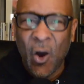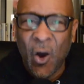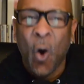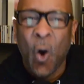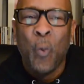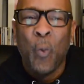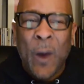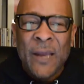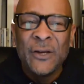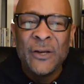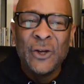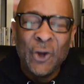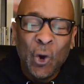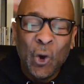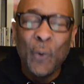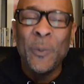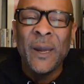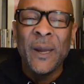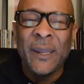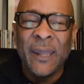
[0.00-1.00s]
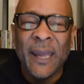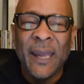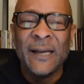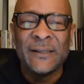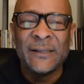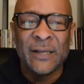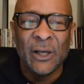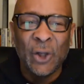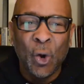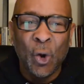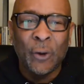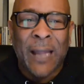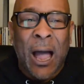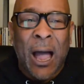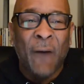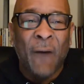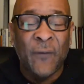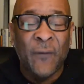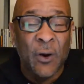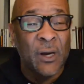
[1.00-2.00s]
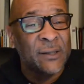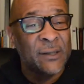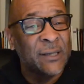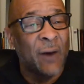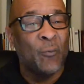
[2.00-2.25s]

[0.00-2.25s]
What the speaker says: when you begin to look out for yourself,